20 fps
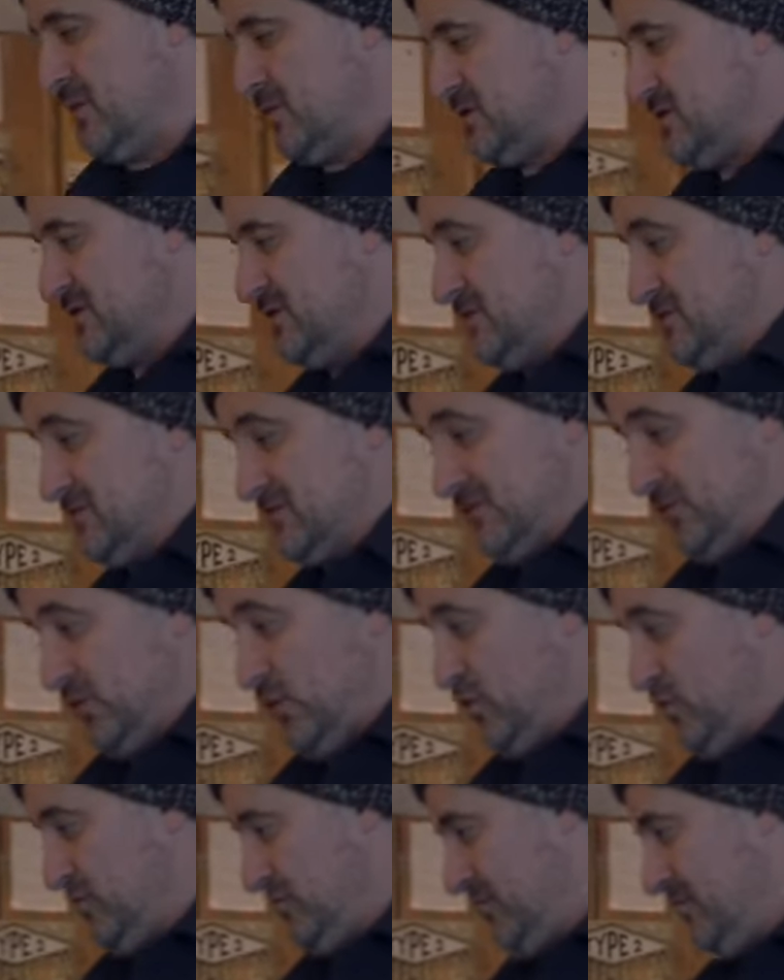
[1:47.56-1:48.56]
it was used
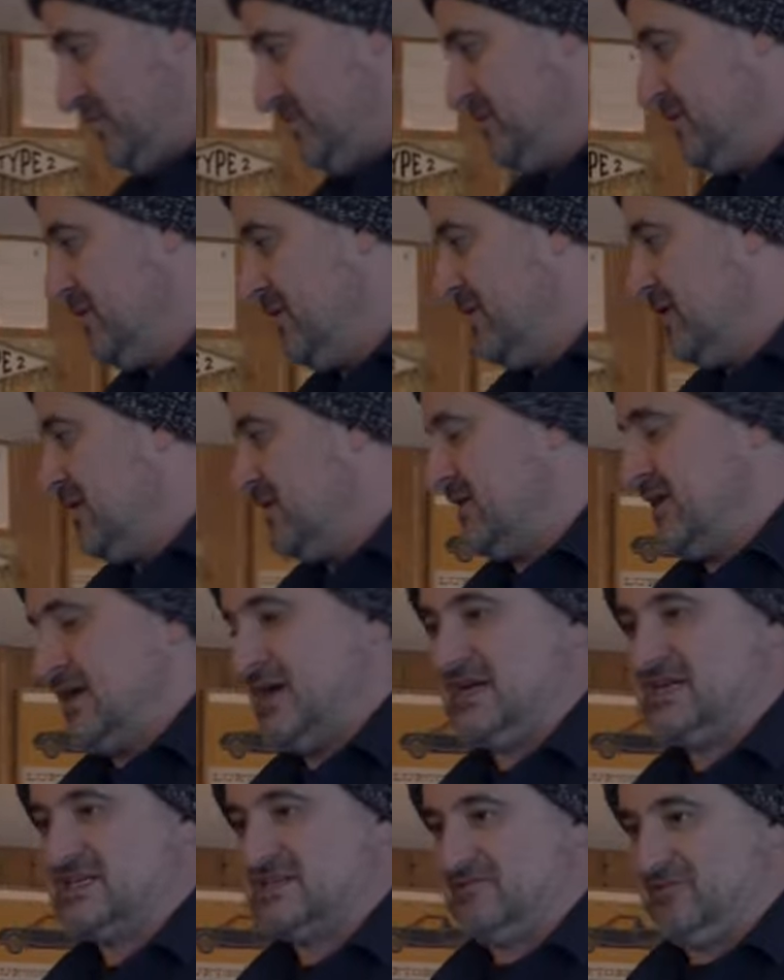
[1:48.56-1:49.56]
for and the
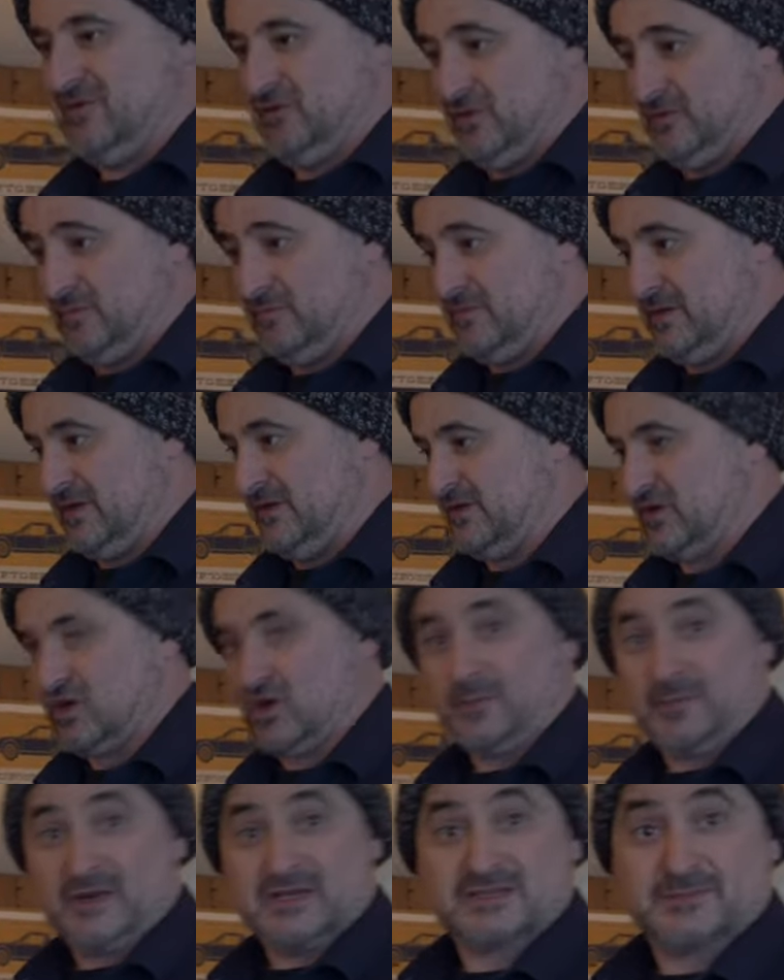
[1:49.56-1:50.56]
history on them in the
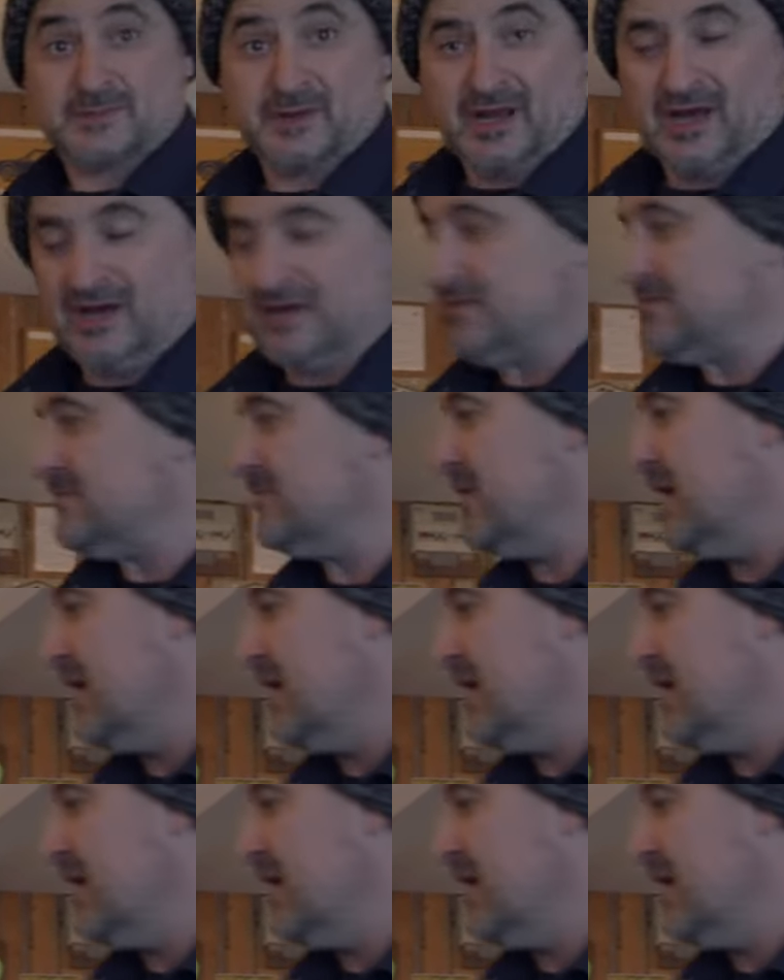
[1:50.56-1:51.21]
comments below.